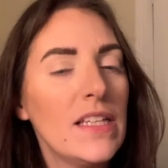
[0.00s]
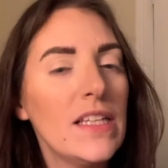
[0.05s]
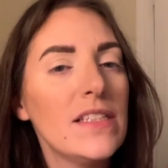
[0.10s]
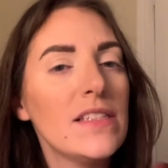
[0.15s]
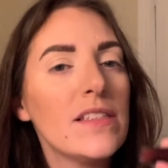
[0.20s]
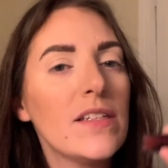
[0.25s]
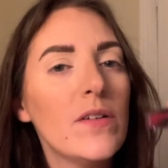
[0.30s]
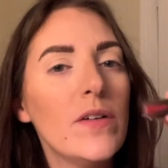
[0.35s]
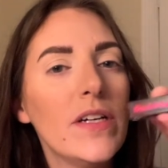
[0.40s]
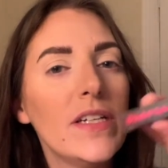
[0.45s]
Let's
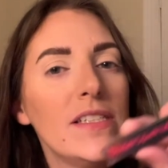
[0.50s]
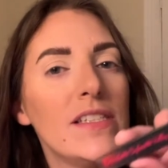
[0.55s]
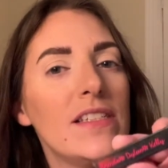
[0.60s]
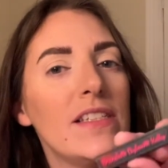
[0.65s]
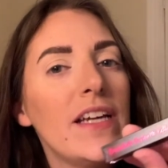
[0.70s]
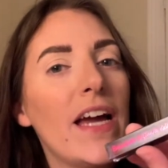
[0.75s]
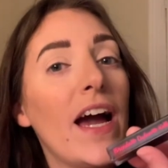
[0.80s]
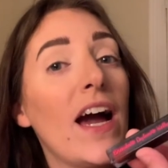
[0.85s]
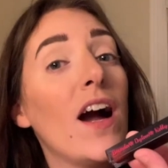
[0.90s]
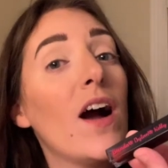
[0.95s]
go ahead and
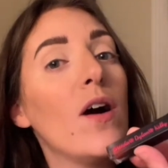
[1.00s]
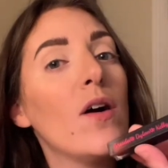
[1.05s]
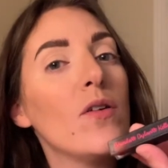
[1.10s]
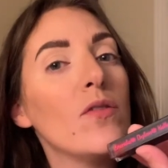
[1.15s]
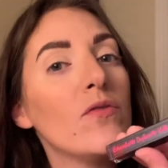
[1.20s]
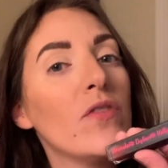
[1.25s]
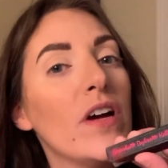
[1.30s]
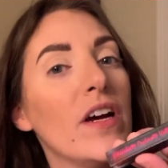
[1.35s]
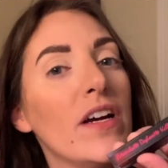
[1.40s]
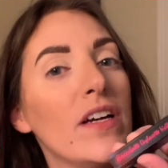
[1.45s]
see how
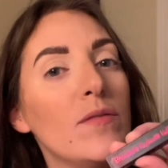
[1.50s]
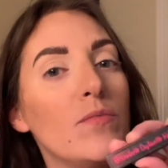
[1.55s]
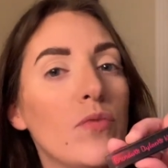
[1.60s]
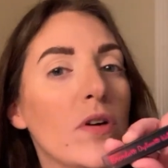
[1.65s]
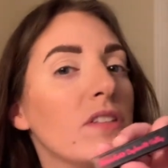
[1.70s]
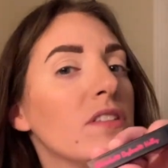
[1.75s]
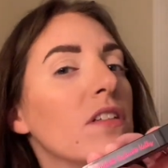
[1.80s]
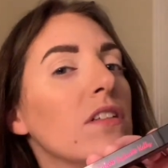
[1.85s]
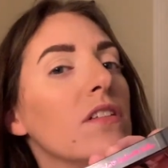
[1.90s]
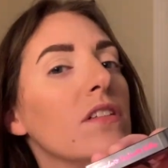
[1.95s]
red
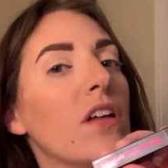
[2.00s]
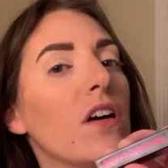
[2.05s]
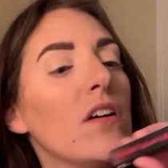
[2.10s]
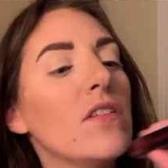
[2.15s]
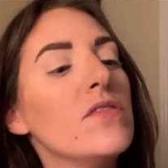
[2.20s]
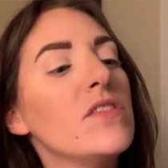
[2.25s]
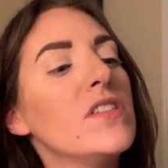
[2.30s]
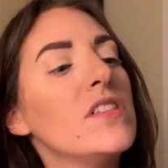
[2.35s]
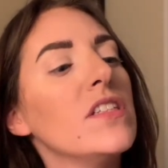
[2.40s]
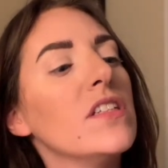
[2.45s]
Brenda
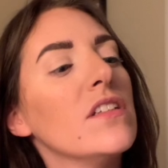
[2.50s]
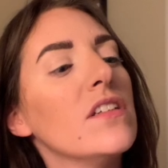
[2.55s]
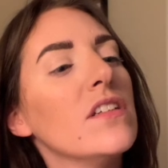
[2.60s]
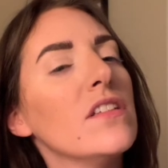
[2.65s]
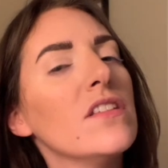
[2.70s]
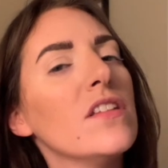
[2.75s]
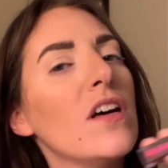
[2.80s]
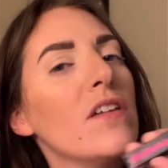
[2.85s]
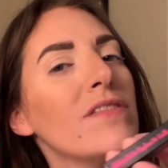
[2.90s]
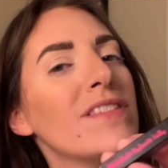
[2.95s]
loves
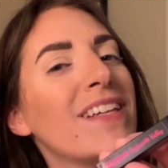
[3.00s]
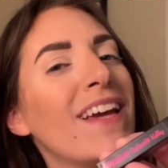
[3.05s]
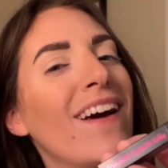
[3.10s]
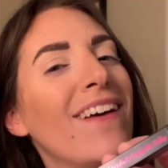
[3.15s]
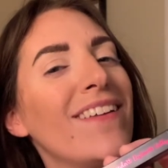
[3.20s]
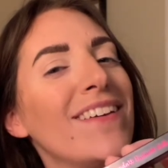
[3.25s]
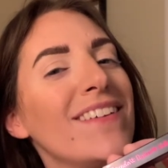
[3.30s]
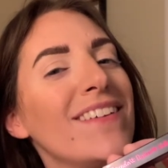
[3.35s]
Dylan loves Kelly